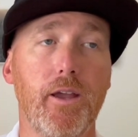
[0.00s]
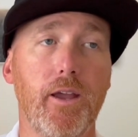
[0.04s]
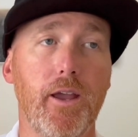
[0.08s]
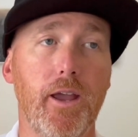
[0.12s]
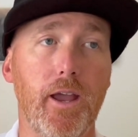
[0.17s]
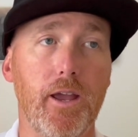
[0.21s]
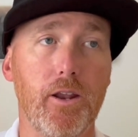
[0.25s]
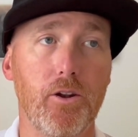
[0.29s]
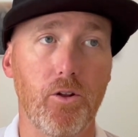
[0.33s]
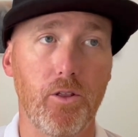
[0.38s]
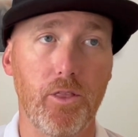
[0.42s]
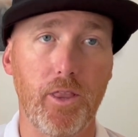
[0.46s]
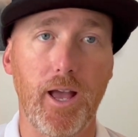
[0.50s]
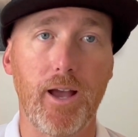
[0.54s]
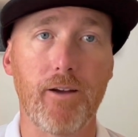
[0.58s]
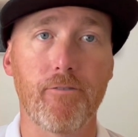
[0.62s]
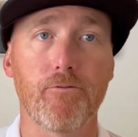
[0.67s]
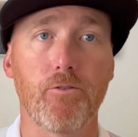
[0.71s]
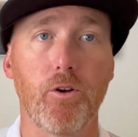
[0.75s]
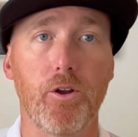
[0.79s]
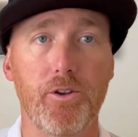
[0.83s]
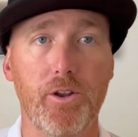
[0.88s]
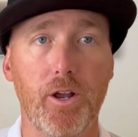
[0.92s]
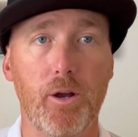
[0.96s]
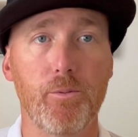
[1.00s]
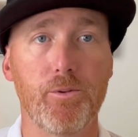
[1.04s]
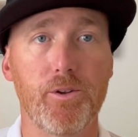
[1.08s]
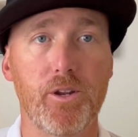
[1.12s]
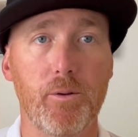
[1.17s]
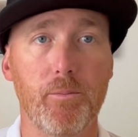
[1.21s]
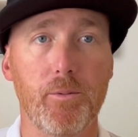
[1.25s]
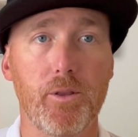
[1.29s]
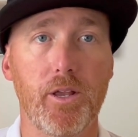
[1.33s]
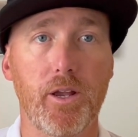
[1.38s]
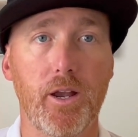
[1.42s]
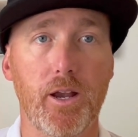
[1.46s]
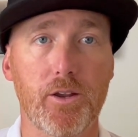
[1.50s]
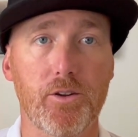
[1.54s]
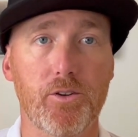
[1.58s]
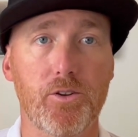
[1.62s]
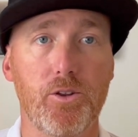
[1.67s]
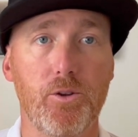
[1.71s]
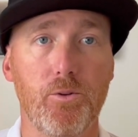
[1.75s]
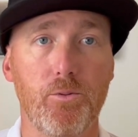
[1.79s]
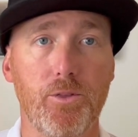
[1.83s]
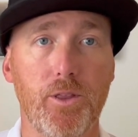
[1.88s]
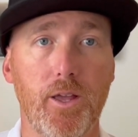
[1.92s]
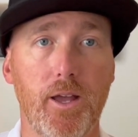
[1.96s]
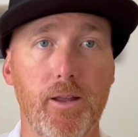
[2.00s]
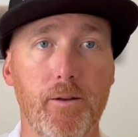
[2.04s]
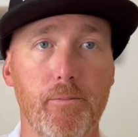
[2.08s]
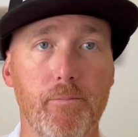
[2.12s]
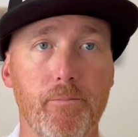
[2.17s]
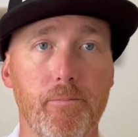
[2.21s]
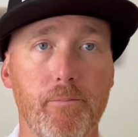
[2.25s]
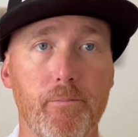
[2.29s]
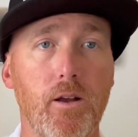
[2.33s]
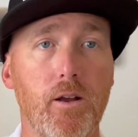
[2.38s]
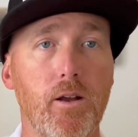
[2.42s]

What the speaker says: And on that front, I was able to execute that.